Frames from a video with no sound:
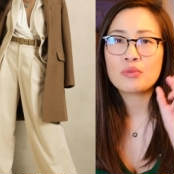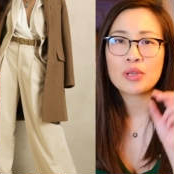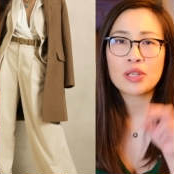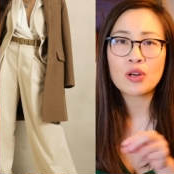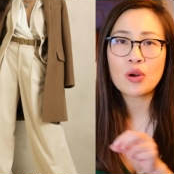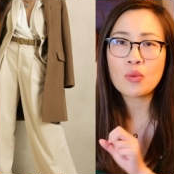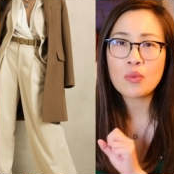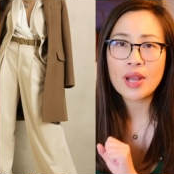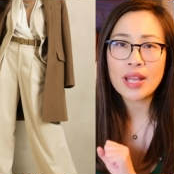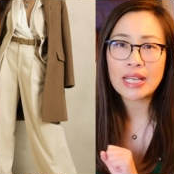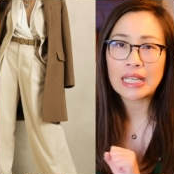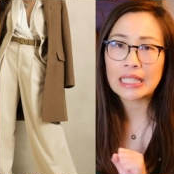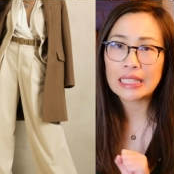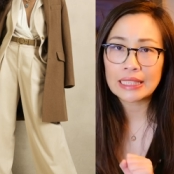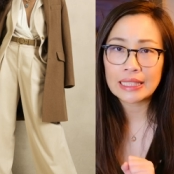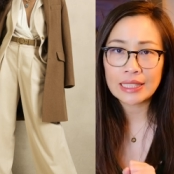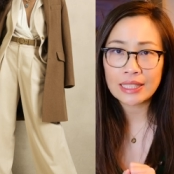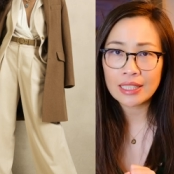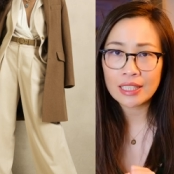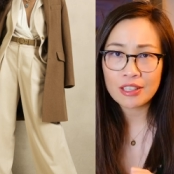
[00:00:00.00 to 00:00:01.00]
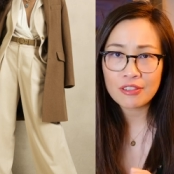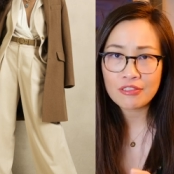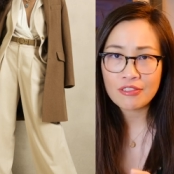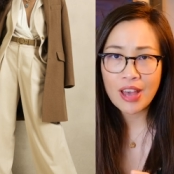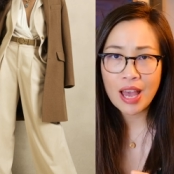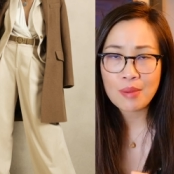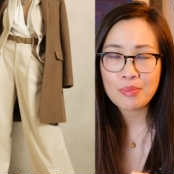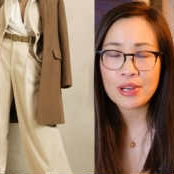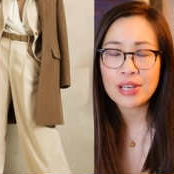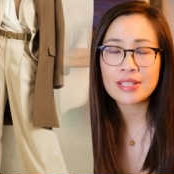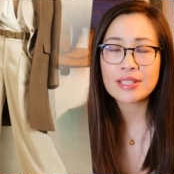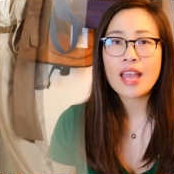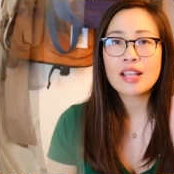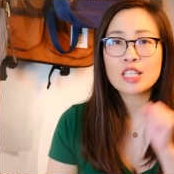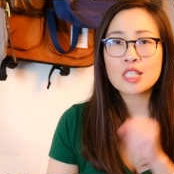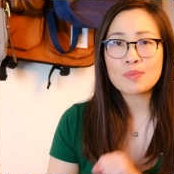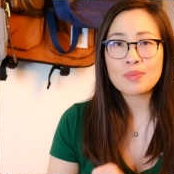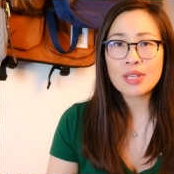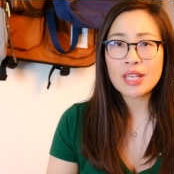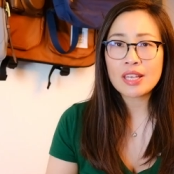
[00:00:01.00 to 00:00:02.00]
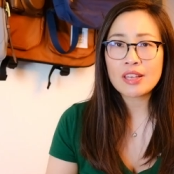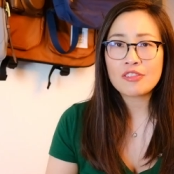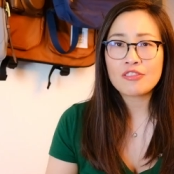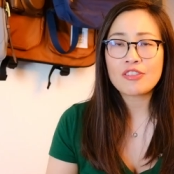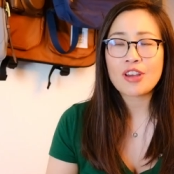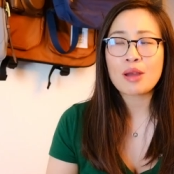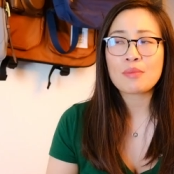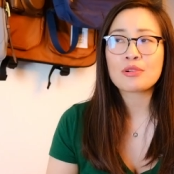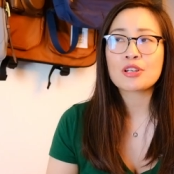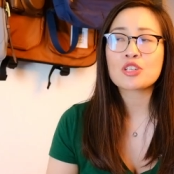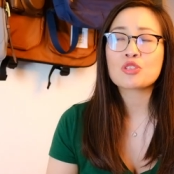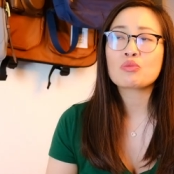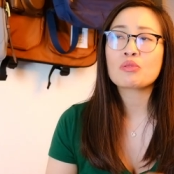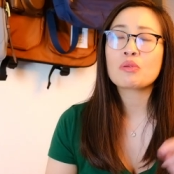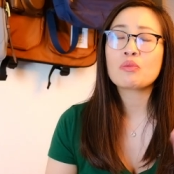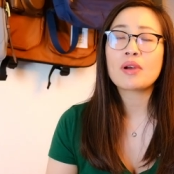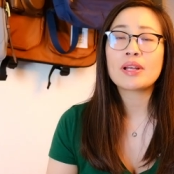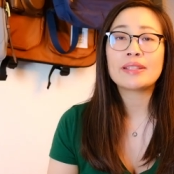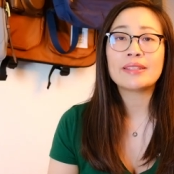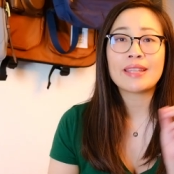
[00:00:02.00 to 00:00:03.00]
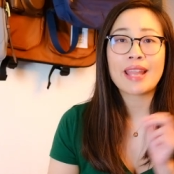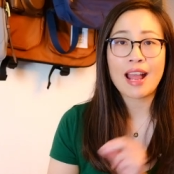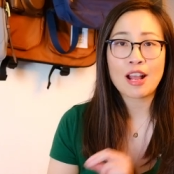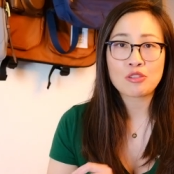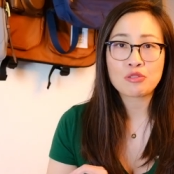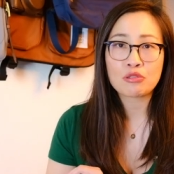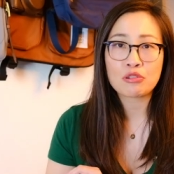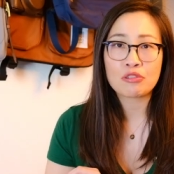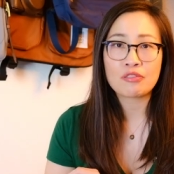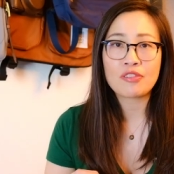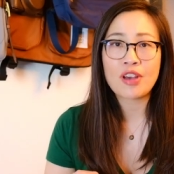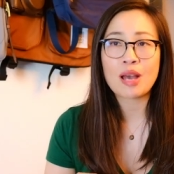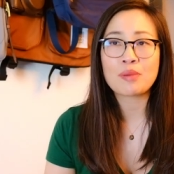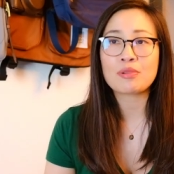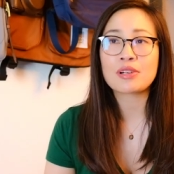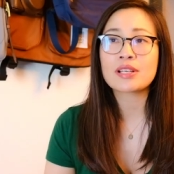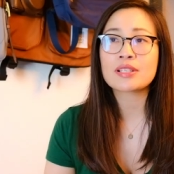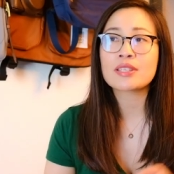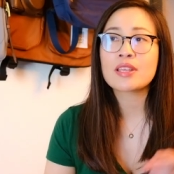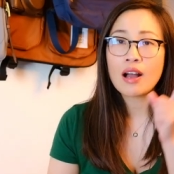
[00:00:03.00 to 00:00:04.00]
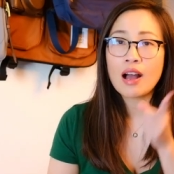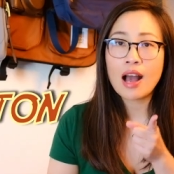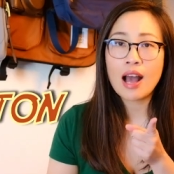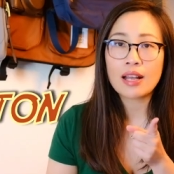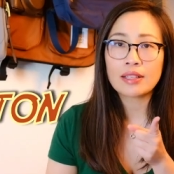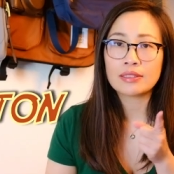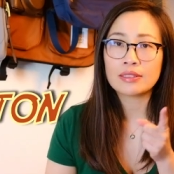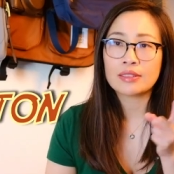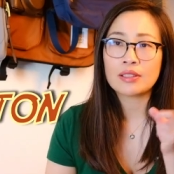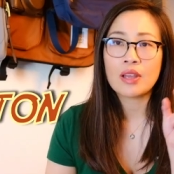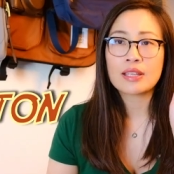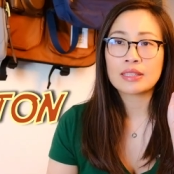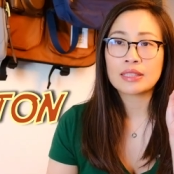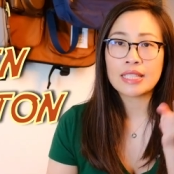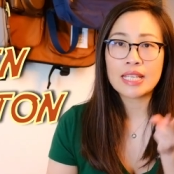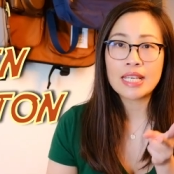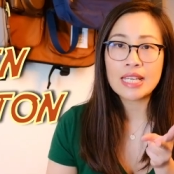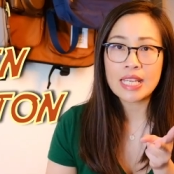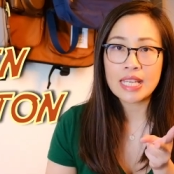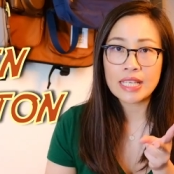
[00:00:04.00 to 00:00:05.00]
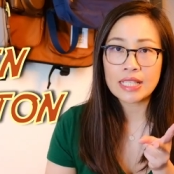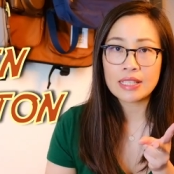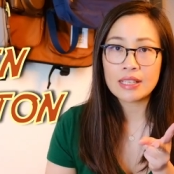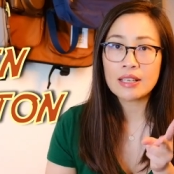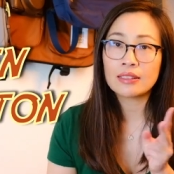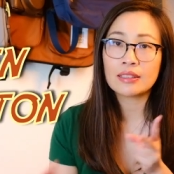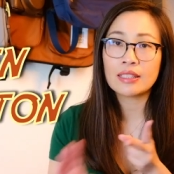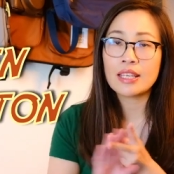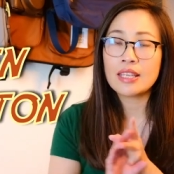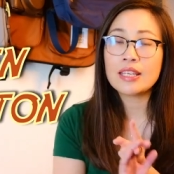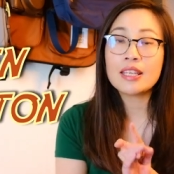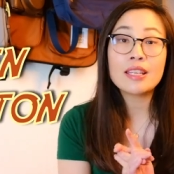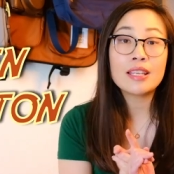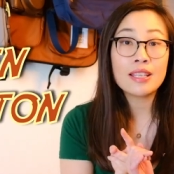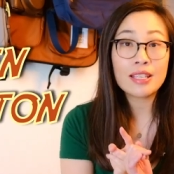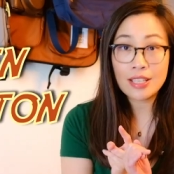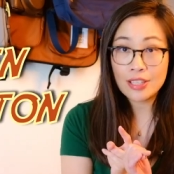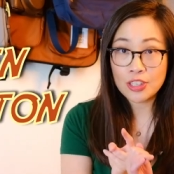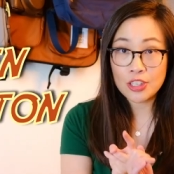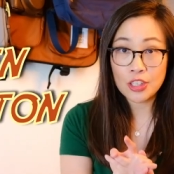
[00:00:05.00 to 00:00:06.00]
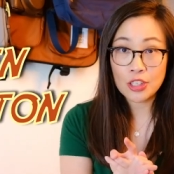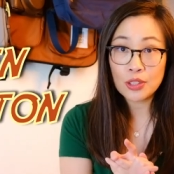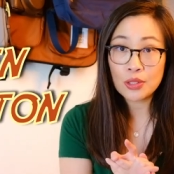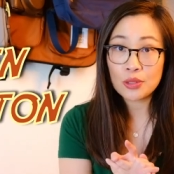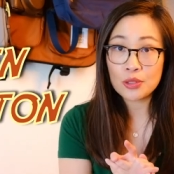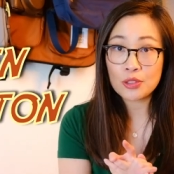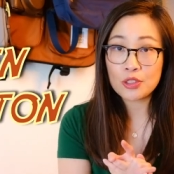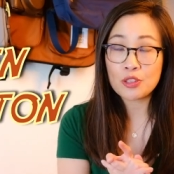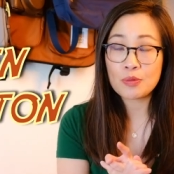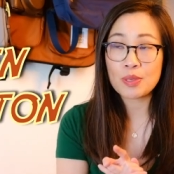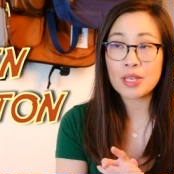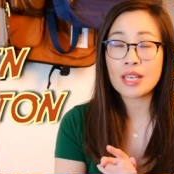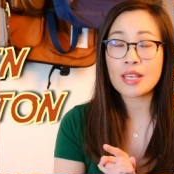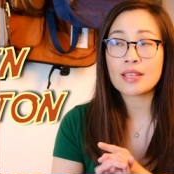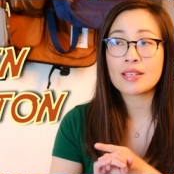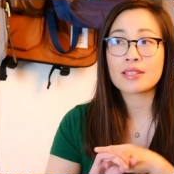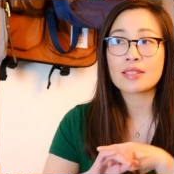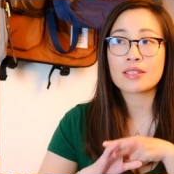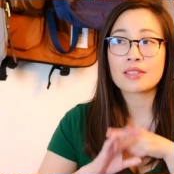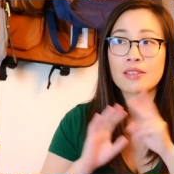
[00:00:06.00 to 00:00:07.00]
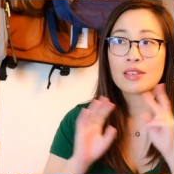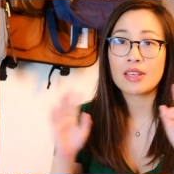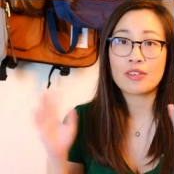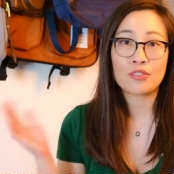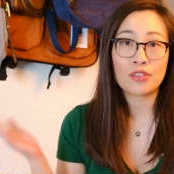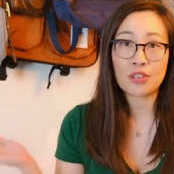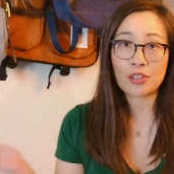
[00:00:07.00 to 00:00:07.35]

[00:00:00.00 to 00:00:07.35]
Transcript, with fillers: we don't want clingy fabrics. And speaking of fabrics, we want natural fabrics, cotton, linen. Linen is huge because if